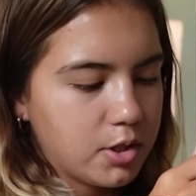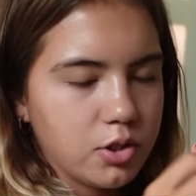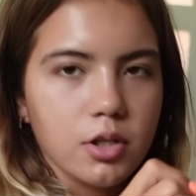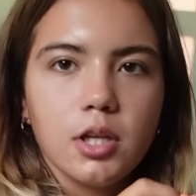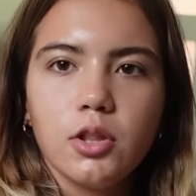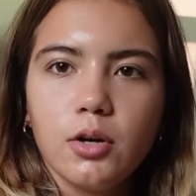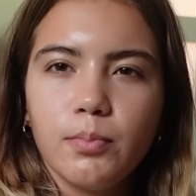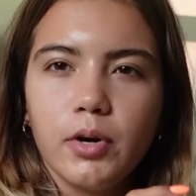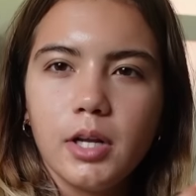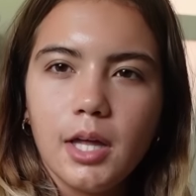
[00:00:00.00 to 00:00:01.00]
sure that they're
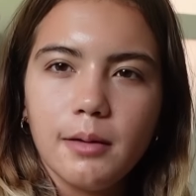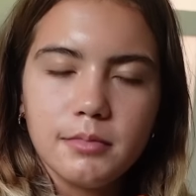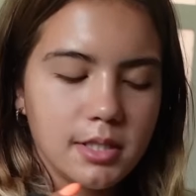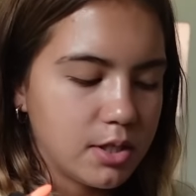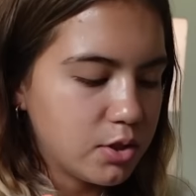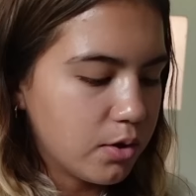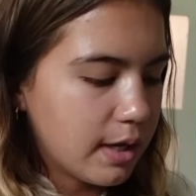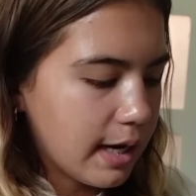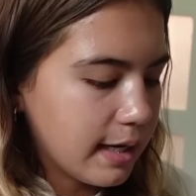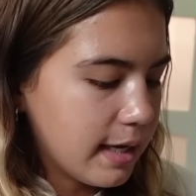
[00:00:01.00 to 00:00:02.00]
pretty empty so that
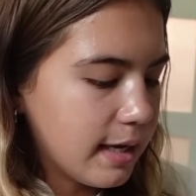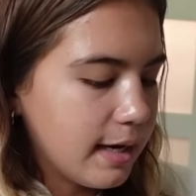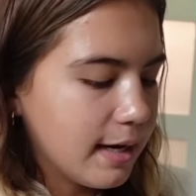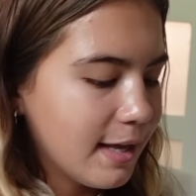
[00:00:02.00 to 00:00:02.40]
I can